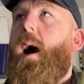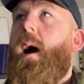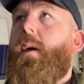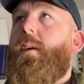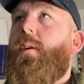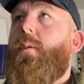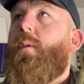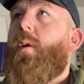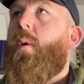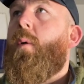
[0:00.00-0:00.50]

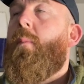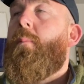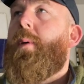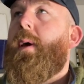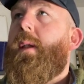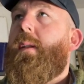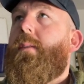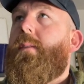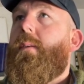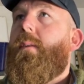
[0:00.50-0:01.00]
you go and
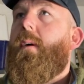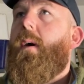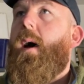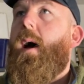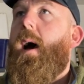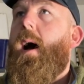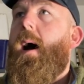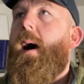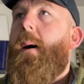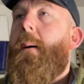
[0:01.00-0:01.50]
bid
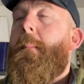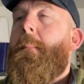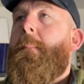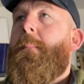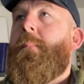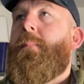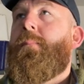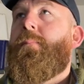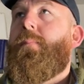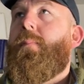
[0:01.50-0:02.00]

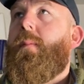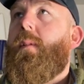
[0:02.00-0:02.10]
on